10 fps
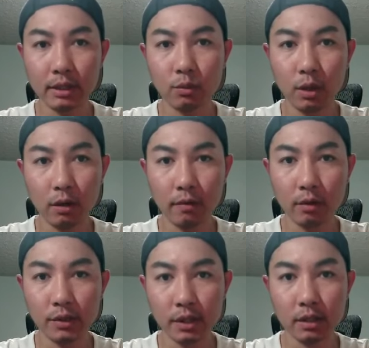is one
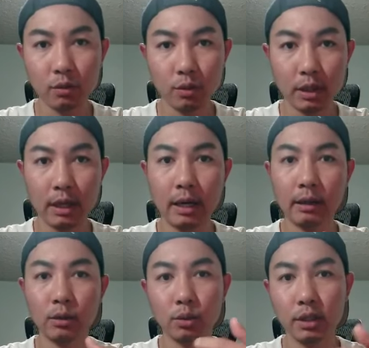of those things we
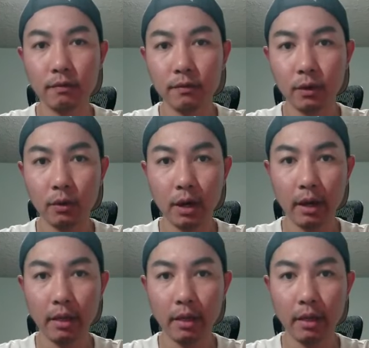are looking for.